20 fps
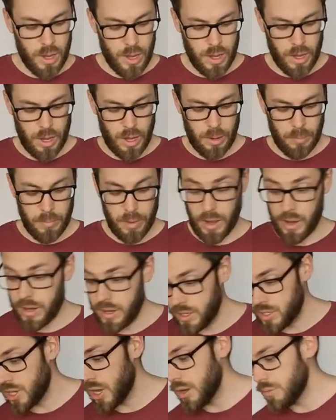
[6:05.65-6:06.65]
And
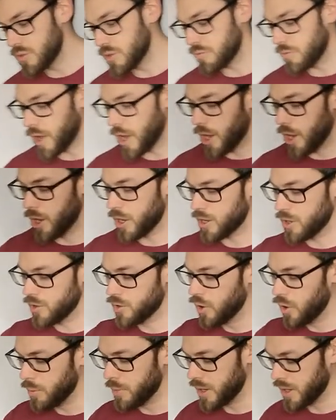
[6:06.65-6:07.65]
in terms of
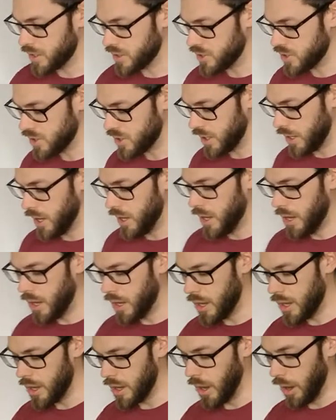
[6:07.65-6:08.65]
ergonomics,
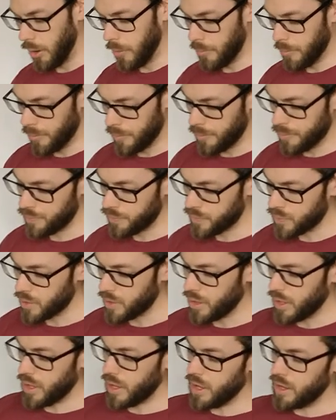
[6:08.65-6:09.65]

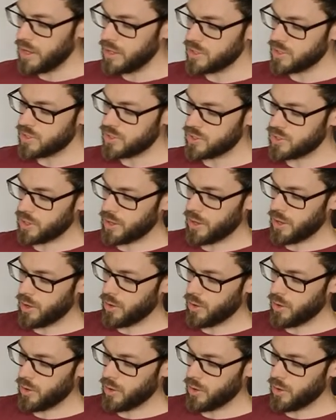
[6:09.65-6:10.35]
this